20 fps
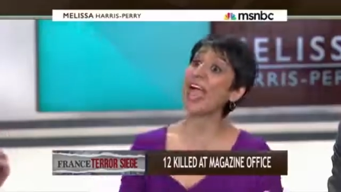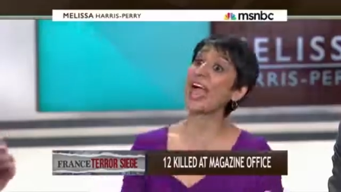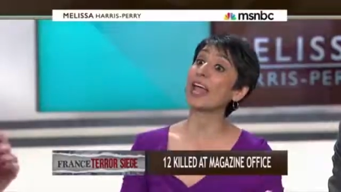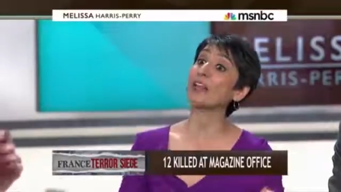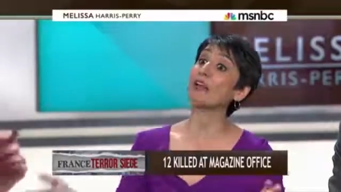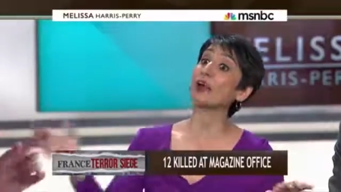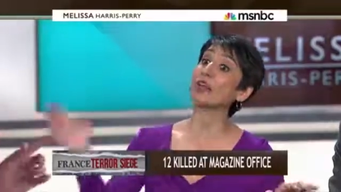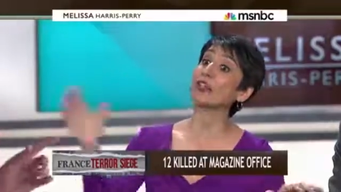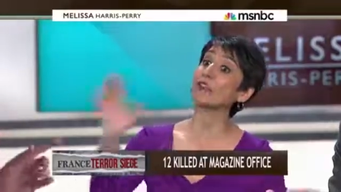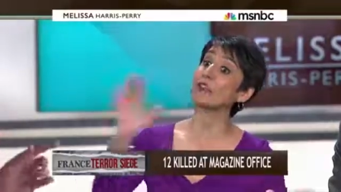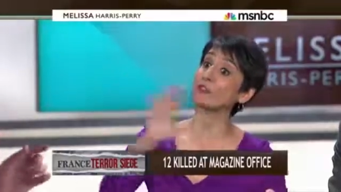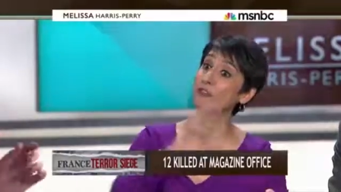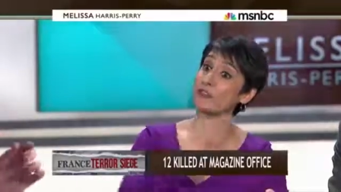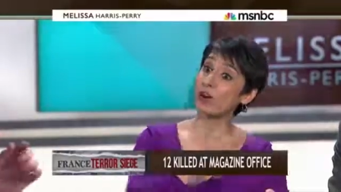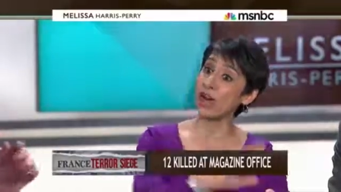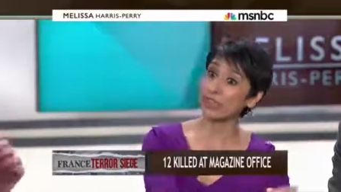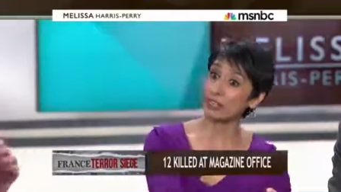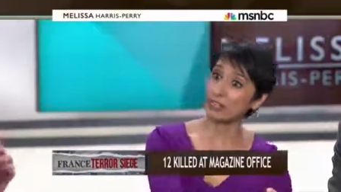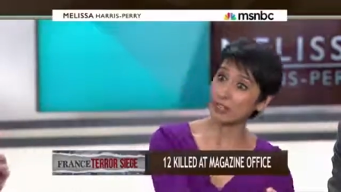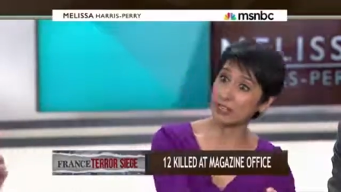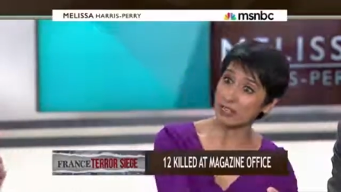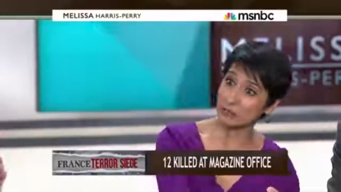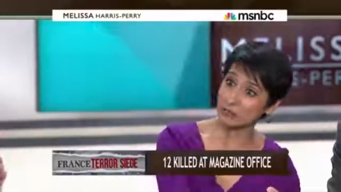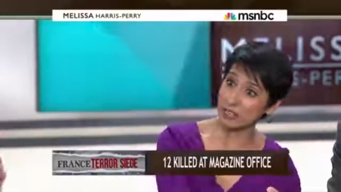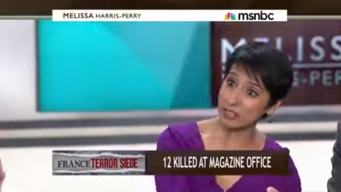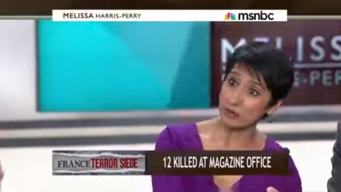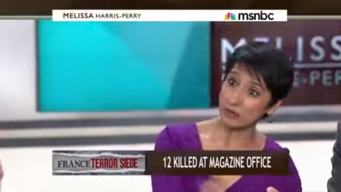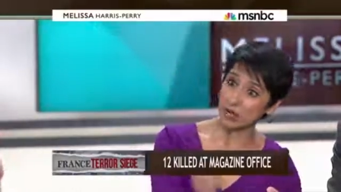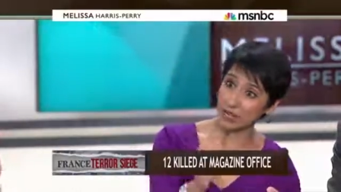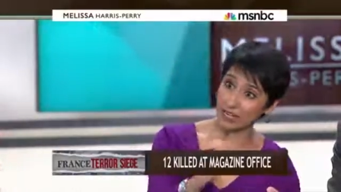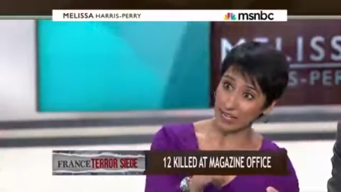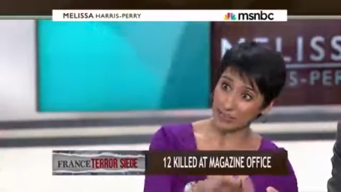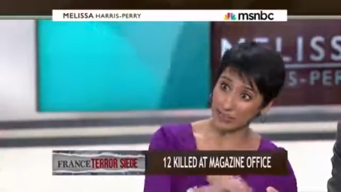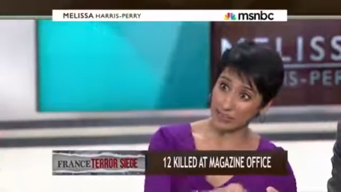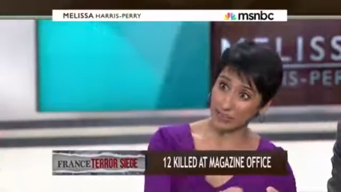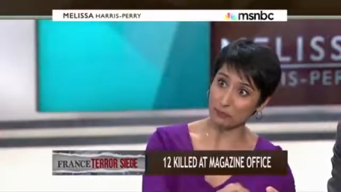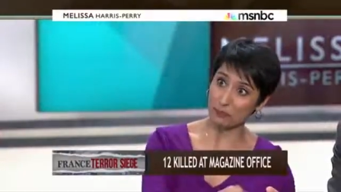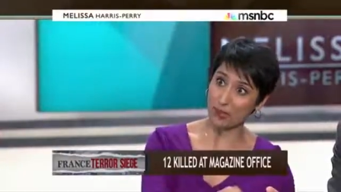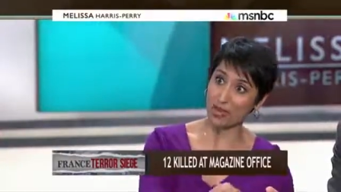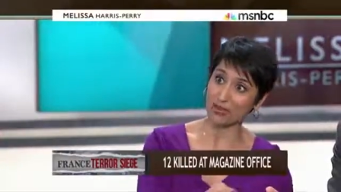And when you finally, you know, connect
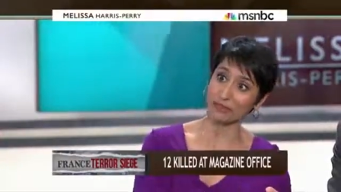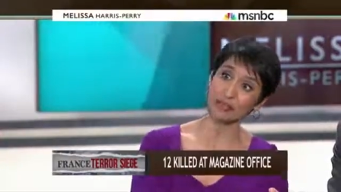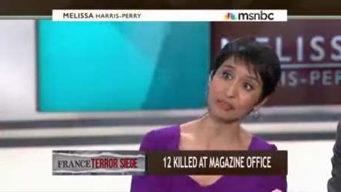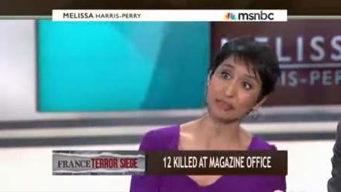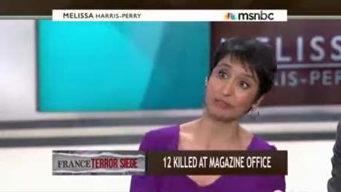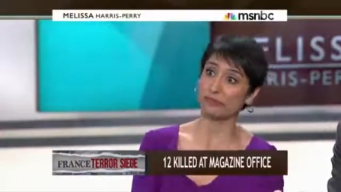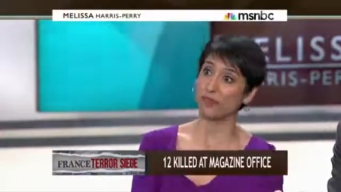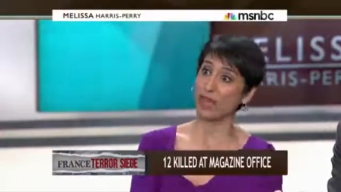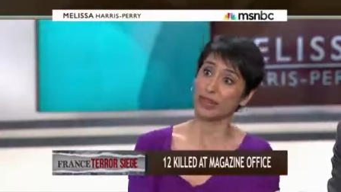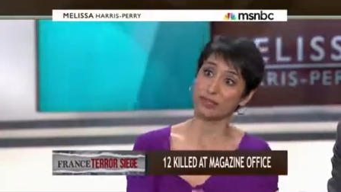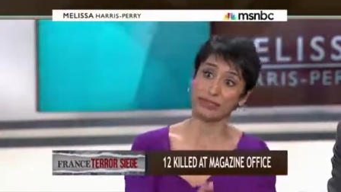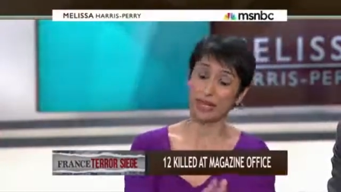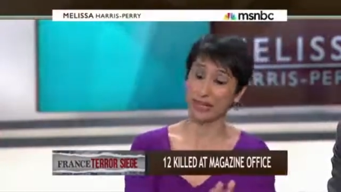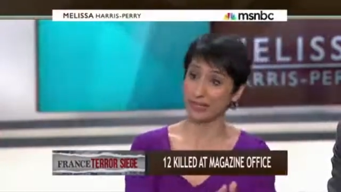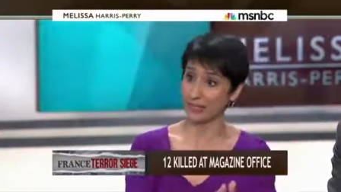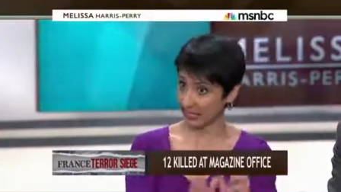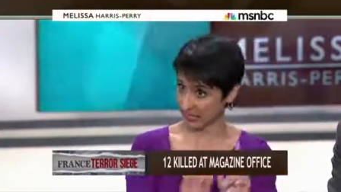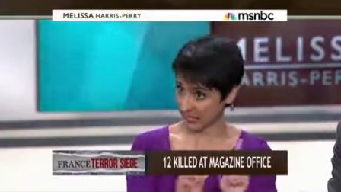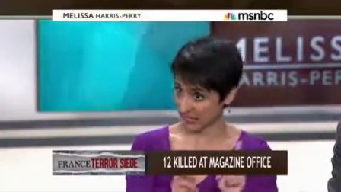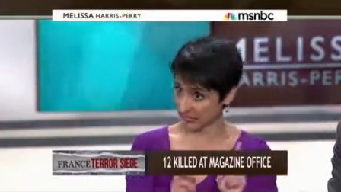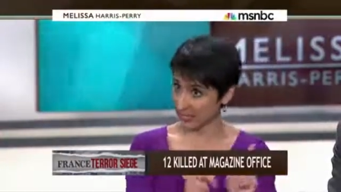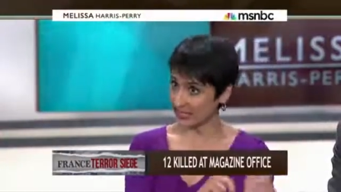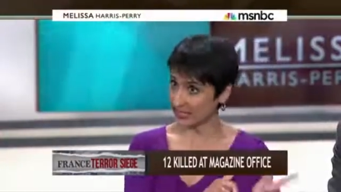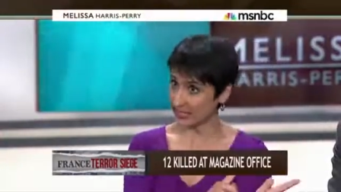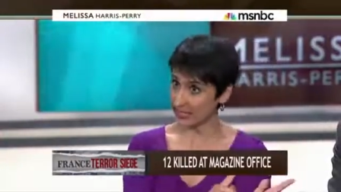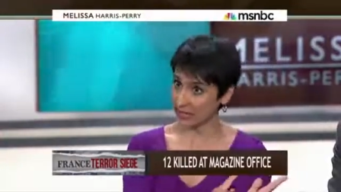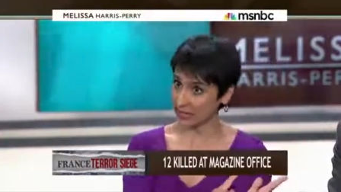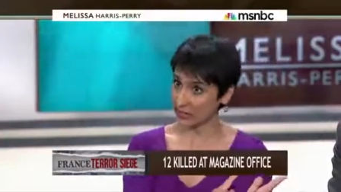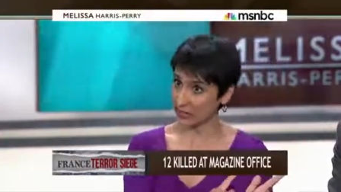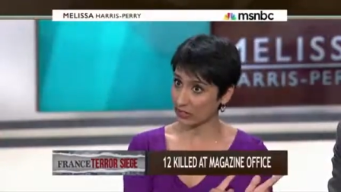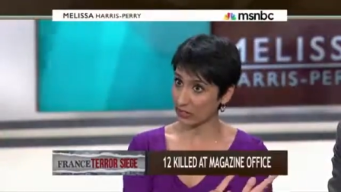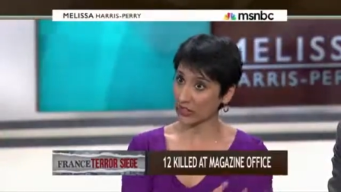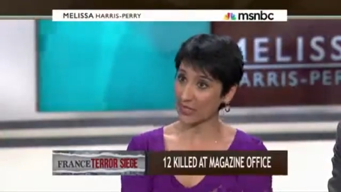it back to the fact that, as I said mm-hmm.